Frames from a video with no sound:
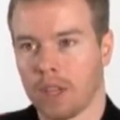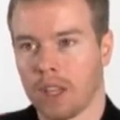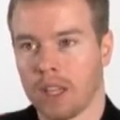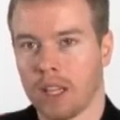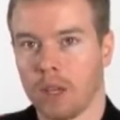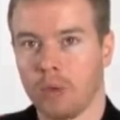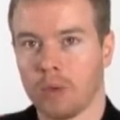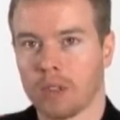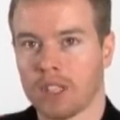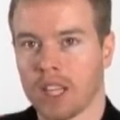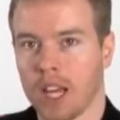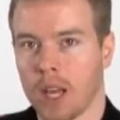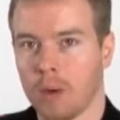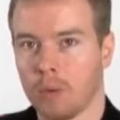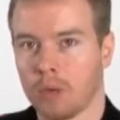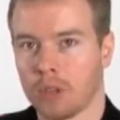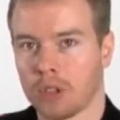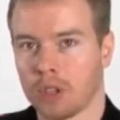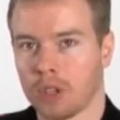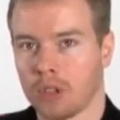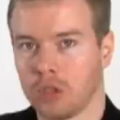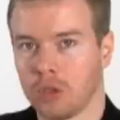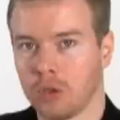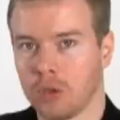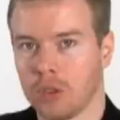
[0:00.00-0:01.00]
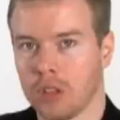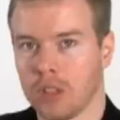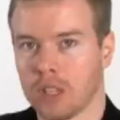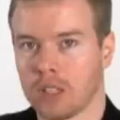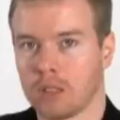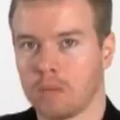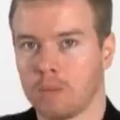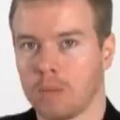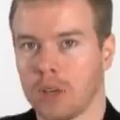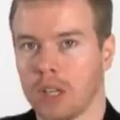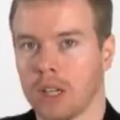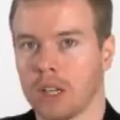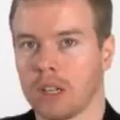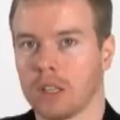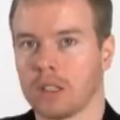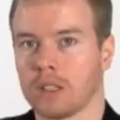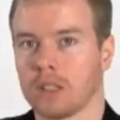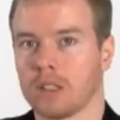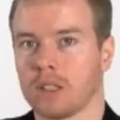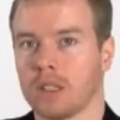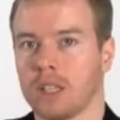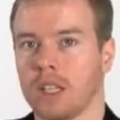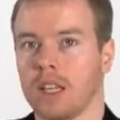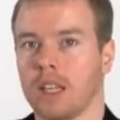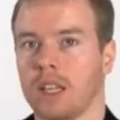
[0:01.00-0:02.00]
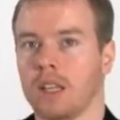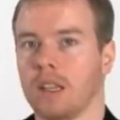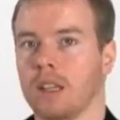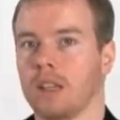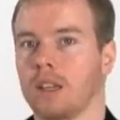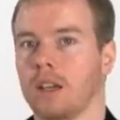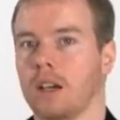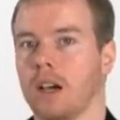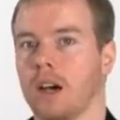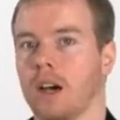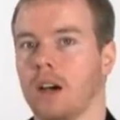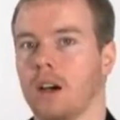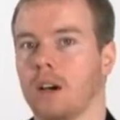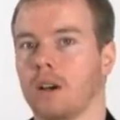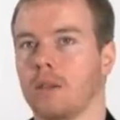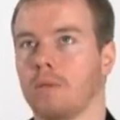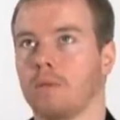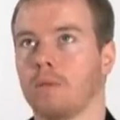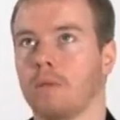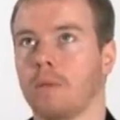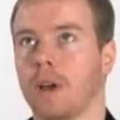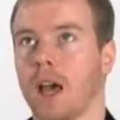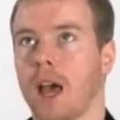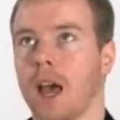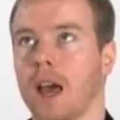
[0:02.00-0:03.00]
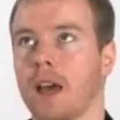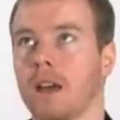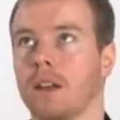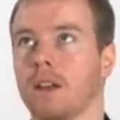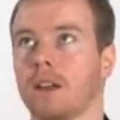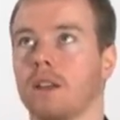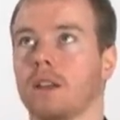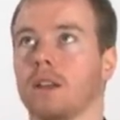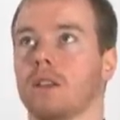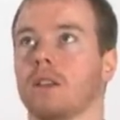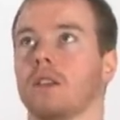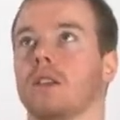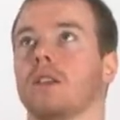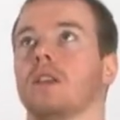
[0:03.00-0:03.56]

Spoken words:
he was able to do this because he had